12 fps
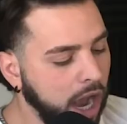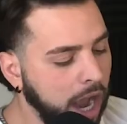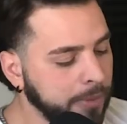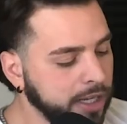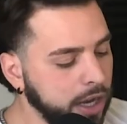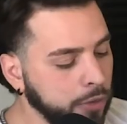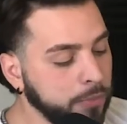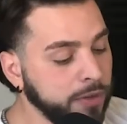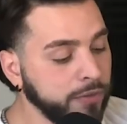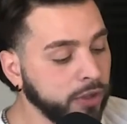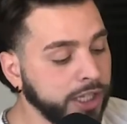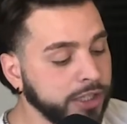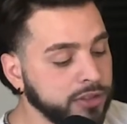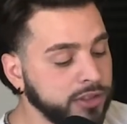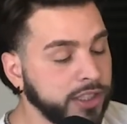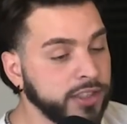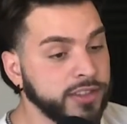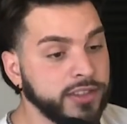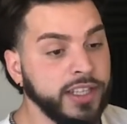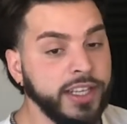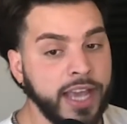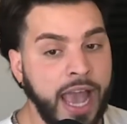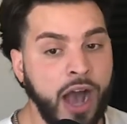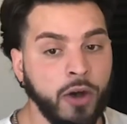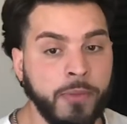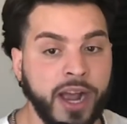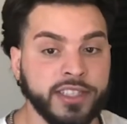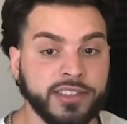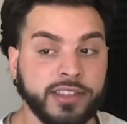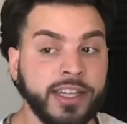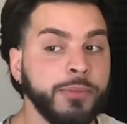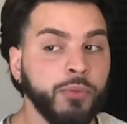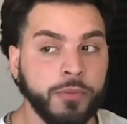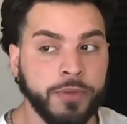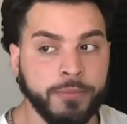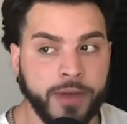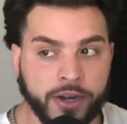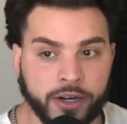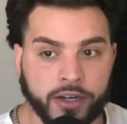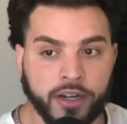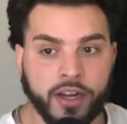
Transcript: I mean, it would be really interesting to see how my sleep would be better.